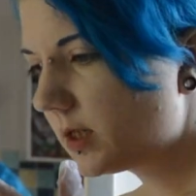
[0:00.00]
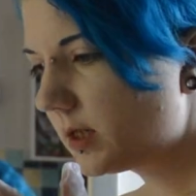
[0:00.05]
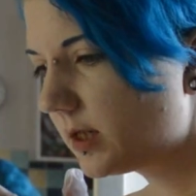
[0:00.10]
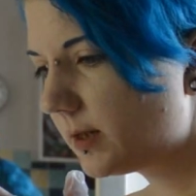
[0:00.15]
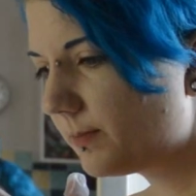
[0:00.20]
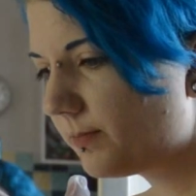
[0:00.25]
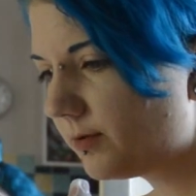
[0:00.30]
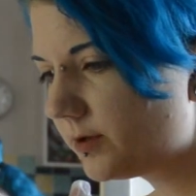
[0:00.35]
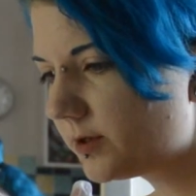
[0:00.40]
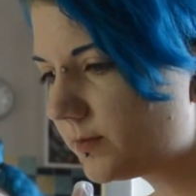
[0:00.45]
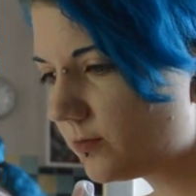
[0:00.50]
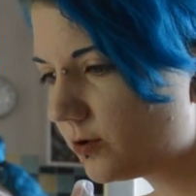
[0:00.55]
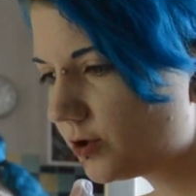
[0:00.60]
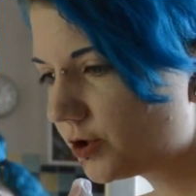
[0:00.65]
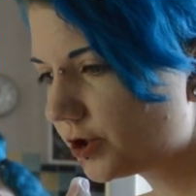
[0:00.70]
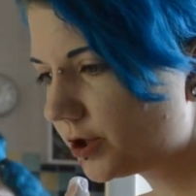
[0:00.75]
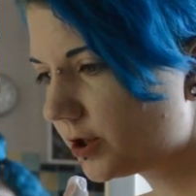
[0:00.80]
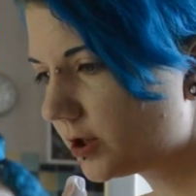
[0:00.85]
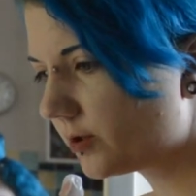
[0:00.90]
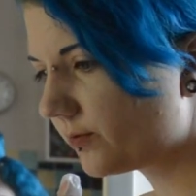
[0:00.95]
He pours more
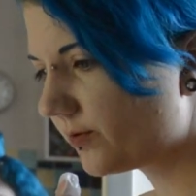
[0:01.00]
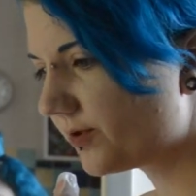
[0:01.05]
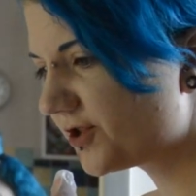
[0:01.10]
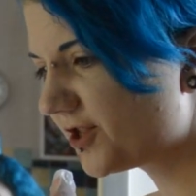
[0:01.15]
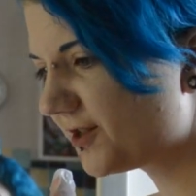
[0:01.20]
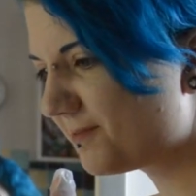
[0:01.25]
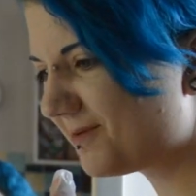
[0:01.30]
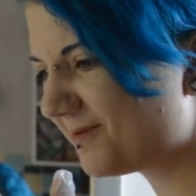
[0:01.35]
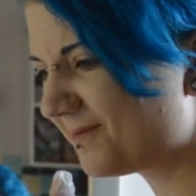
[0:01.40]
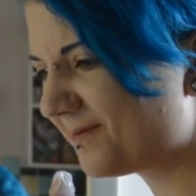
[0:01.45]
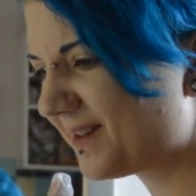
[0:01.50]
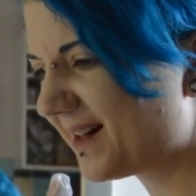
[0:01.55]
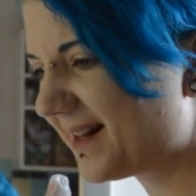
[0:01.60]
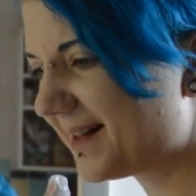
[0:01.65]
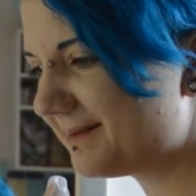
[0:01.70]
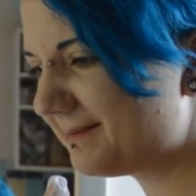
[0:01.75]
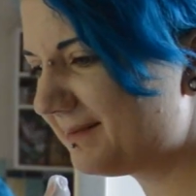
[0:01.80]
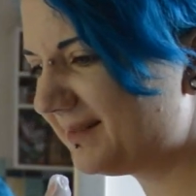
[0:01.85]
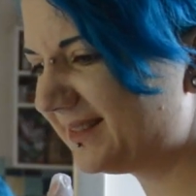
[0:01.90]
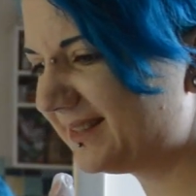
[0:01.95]
sugar on top of
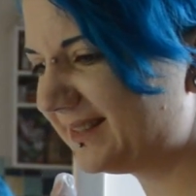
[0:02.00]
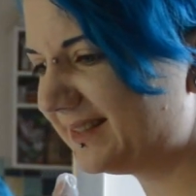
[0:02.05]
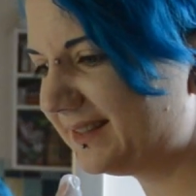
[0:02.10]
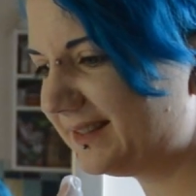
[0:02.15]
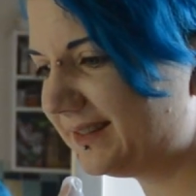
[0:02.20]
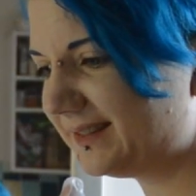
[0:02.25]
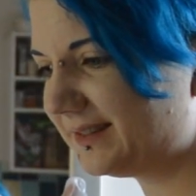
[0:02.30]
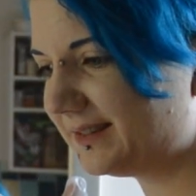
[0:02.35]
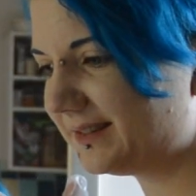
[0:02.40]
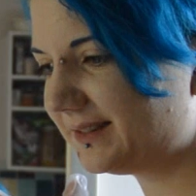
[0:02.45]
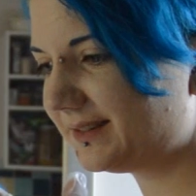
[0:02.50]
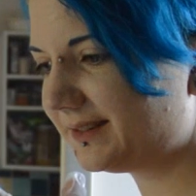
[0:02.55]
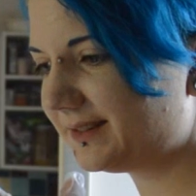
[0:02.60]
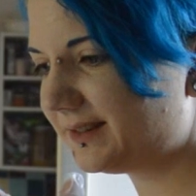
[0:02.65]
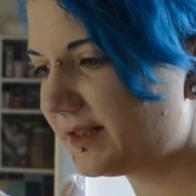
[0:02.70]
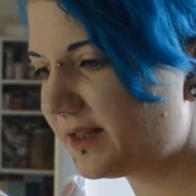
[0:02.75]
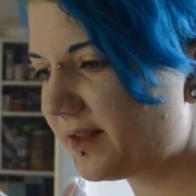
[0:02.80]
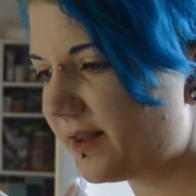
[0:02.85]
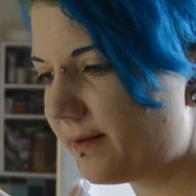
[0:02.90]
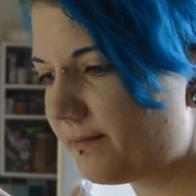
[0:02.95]
that.
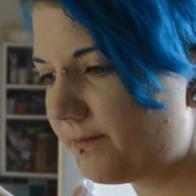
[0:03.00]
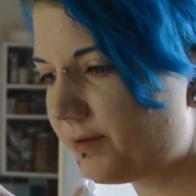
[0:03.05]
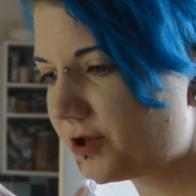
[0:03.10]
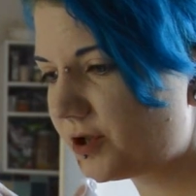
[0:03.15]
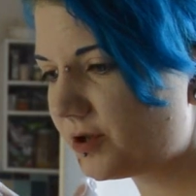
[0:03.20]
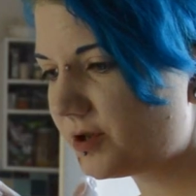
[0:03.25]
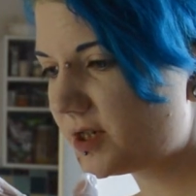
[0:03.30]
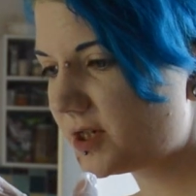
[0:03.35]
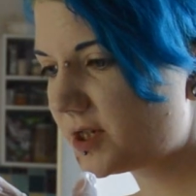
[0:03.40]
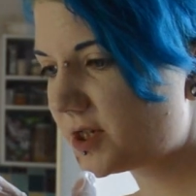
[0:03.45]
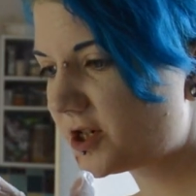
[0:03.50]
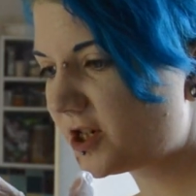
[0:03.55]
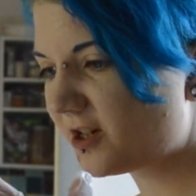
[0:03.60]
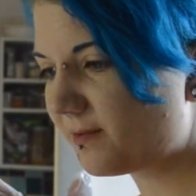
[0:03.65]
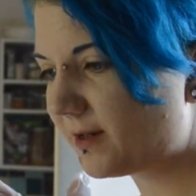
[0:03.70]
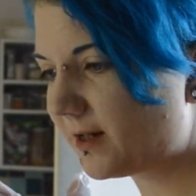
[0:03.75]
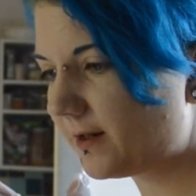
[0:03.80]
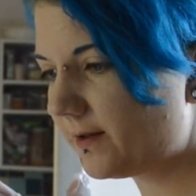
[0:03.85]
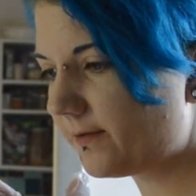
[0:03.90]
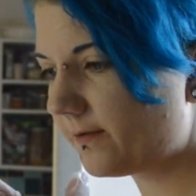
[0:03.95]
Oh, and then produces the top
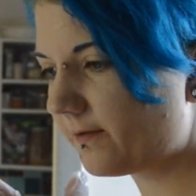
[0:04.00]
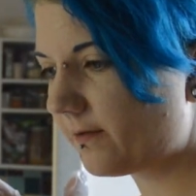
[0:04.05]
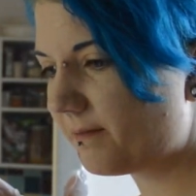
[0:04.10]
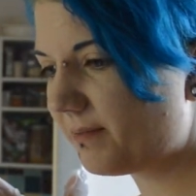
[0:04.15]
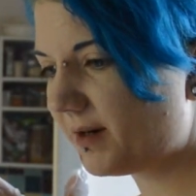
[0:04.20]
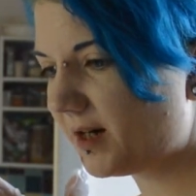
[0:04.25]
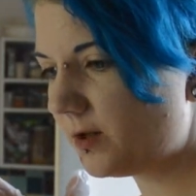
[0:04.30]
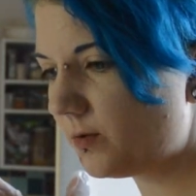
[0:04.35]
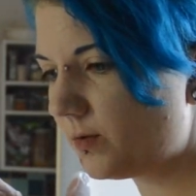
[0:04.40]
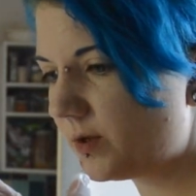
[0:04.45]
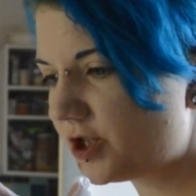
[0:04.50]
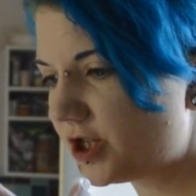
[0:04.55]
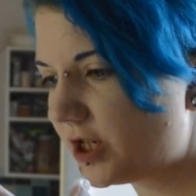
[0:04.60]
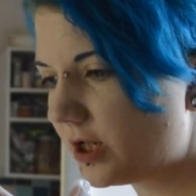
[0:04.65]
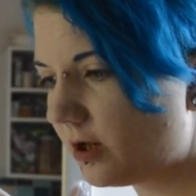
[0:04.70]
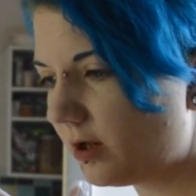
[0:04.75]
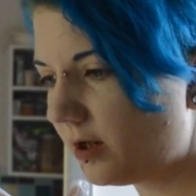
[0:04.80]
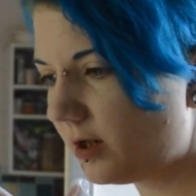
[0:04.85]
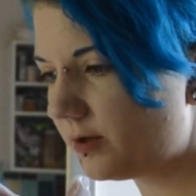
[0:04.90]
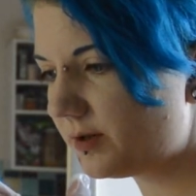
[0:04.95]
half of a bun, which he
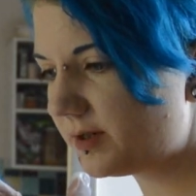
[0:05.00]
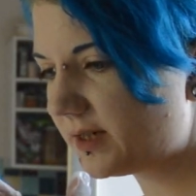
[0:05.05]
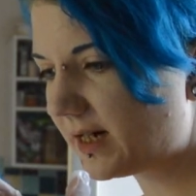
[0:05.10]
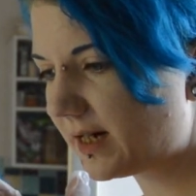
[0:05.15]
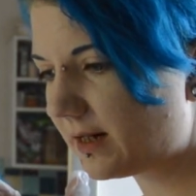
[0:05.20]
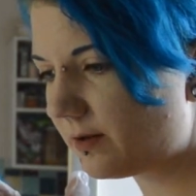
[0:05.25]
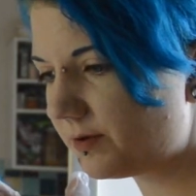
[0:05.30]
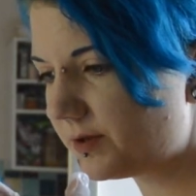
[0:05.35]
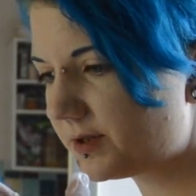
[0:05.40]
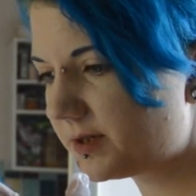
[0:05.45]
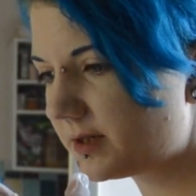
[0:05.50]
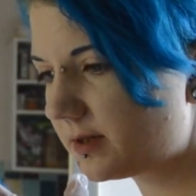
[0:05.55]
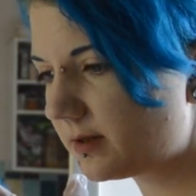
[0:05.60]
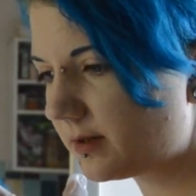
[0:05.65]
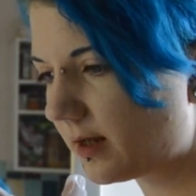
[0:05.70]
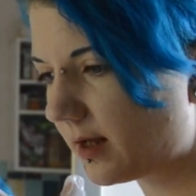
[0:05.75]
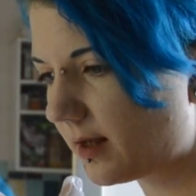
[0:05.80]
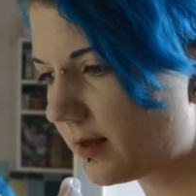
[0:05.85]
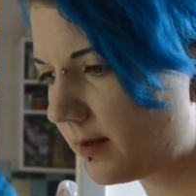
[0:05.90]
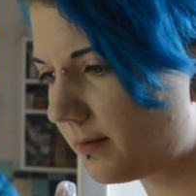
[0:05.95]
hollows out
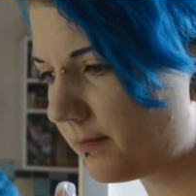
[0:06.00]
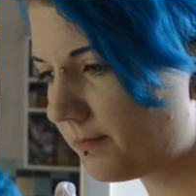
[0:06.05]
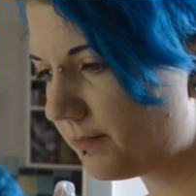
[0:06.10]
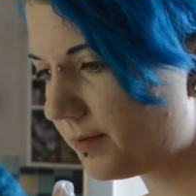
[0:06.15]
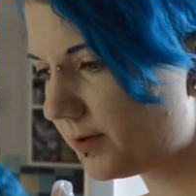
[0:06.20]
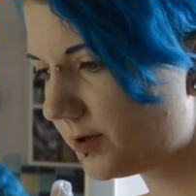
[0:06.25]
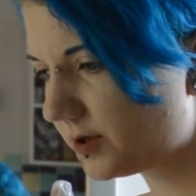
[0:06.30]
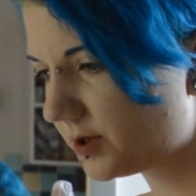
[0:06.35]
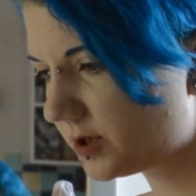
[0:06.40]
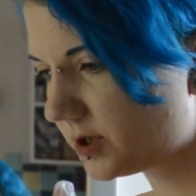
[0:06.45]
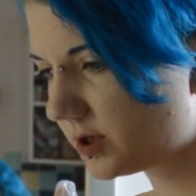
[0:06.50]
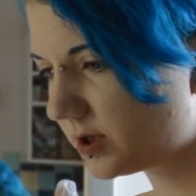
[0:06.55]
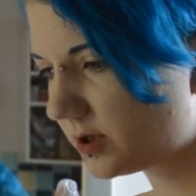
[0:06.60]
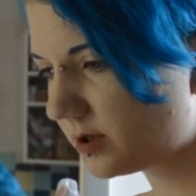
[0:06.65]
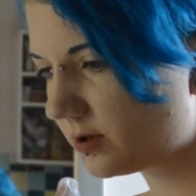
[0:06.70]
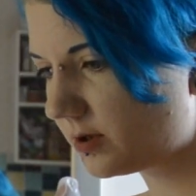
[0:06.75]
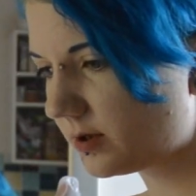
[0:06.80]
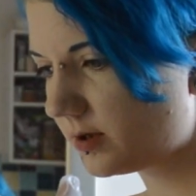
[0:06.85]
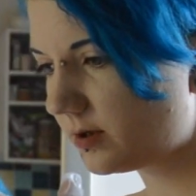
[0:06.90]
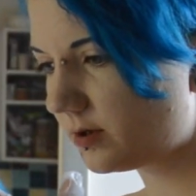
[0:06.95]
and then puts
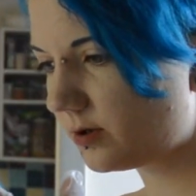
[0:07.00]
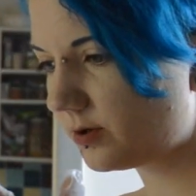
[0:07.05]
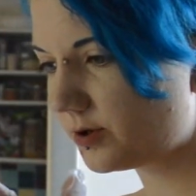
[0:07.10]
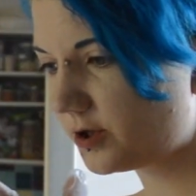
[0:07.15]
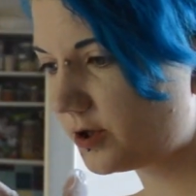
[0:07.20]
on